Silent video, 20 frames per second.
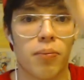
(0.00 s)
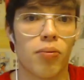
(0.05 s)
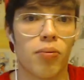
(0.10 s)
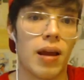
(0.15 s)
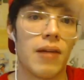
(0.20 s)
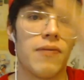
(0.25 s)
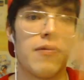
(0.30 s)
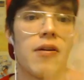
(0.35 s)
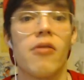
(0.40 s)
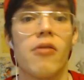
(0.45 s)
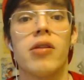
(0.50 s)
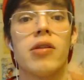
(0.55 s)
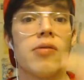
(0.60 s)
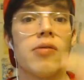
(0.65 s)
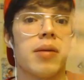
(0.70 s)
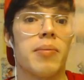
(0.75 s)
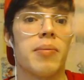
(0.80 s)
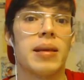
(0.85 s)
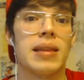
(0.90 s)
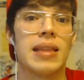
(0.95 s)
if I really
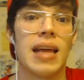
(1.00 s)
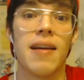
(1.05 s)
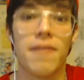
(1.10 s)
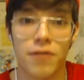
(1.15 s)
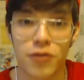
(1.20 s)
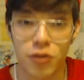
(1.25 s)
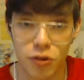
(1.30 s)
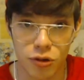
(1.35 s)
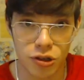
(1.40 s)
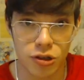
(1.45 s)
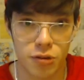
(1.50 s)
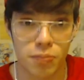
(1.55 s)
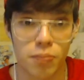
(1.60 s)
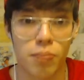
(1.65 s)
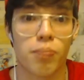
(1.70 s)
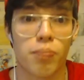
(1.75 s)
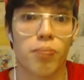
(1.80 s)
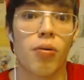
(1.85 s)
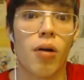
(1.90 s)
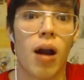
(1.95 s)
want to make that future
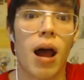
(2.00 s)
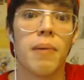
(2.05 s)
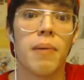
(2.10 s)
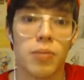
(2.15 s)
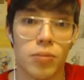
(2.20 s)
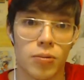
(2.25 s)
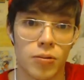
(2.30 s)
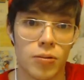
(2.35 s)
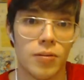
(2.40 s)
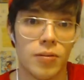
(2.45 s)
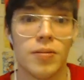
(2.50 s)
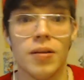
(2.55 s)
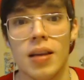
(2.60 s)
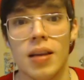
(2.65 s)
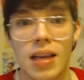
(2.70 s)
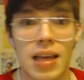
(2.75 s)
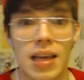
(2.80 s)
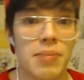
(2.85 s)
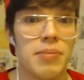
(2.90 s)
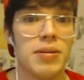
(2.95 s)
probable,
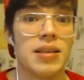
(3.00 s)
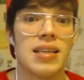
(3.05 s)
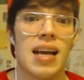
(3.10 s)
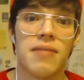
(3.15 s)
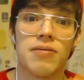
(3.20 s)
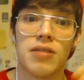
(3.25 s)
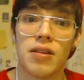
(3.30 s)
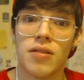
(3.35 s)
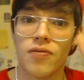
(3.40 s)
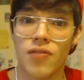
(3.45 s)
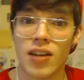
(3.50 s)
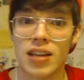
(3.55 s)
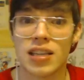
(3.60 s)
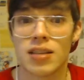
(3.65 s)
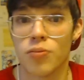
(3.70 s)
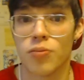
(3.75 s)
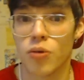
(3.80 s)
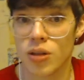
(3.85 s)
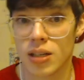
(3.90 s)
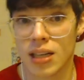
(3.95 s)
it means I have to invest
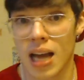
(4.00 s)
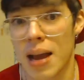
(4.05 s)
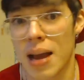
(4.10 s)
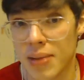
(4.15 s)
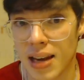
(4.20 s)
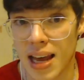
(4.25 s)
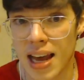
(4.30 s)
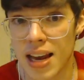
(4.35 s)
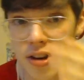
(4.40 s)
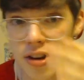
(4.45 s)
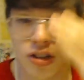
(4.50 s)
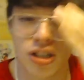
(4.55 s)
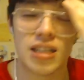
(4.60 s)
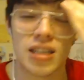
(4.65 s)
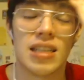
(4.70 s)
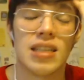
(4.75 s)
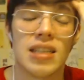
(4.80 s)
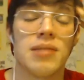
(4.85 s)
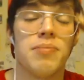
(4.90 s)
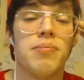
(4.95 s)
more time and energy
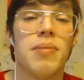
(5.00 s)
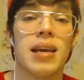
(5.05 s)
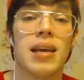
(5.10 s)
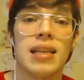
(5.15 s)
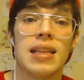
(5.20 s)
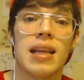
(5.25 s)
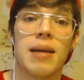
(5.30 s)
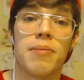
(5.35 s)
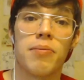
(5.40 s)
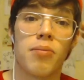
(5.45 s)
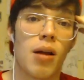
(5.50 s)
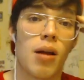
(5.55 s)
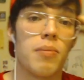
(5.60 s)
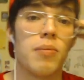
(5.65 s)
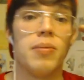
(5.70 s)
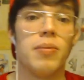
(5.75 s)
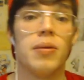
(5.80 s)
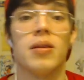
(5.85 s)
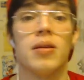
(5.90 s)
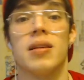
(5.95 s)
into making that
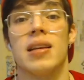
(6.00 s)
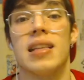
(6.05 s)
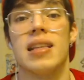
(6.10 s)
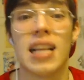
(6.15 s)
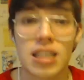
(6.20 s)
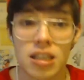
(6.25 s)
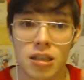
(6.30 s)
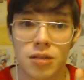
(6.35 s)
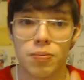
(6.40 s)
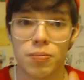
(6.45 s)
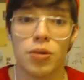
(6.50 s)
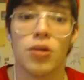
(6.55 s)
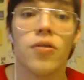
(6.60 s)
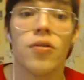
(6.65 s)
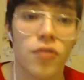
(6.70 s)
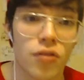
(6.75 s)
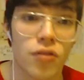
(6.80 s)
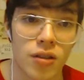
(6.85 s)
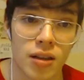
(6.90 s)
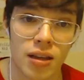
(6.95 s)
probability. And that's the
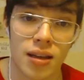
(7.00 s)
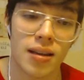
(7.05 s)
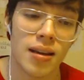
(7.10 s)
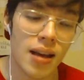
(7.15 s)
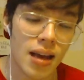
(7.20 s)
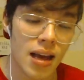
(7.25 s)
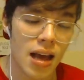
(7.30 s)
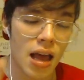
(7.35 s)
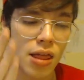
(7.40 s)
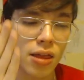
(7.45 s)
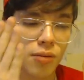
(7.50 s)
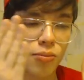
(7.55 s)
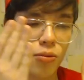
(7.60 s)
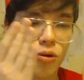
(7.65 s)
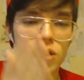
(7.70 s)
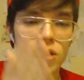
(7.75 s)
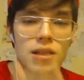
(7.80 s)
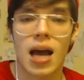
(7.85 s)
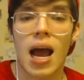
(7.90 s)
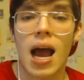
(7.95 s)
beautiful thing. The
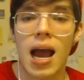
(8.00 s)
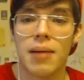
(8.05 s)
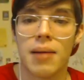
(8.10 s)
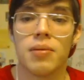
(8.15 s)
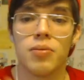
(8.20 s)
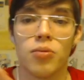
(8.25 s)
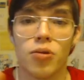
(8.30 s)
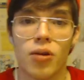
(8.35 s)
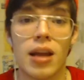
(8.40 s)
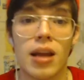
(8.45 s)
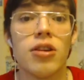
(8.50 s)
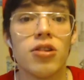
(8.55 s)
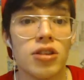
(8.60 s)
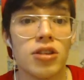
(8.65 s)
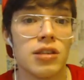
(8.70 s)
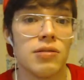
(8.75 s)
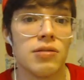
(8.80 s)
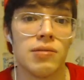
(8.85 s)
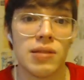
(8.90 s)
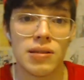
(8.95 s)
more time, the more
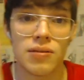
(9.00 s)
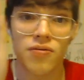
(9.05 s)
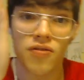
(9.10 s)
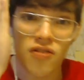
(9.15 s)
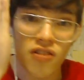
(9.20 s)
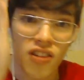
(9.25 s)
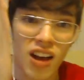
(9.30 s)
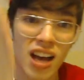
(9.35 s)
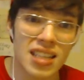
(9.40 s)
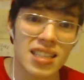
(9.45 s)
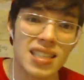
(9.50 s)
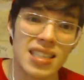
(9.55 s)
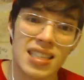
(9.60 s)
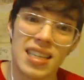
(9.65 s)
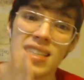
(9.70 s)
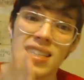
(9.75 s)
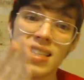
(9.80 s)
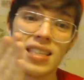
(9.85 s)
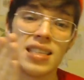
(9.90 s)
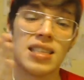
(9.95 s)
energy we invest
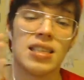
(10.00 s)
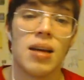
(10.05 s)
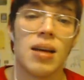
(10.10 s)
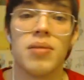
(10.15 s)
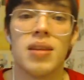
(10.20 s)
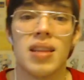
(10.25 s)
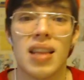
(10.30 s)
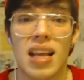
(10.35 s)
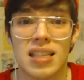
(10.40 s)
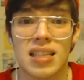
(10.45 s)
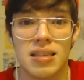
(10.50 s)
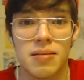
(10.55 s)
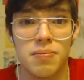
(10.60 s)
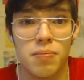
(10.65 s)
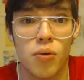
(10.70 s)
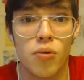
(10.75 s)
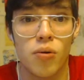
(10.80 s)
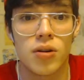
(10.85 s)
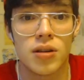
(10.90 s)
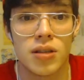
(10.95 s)
into something that's
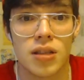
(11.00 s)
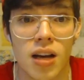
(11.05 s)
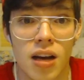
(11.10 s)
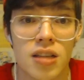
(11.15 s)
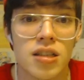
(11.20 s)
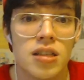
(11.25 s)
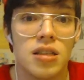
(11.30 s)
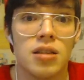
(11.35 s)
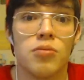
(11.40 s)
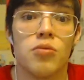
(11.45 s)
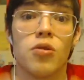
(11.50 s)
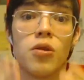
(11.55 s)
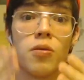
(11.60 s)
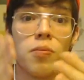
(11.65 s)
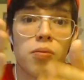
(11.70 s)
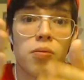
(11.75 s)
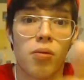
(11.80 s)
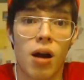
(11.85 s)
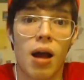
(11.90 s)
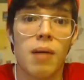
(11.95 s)
important to us, the more
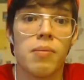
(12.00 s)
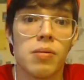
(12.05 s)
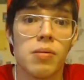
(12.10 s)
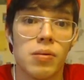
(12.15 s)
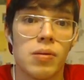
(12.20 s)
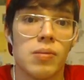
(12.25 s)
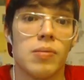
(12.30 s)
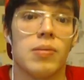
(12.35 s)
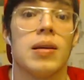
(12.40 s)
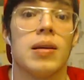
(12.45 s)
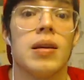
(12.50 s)
probable it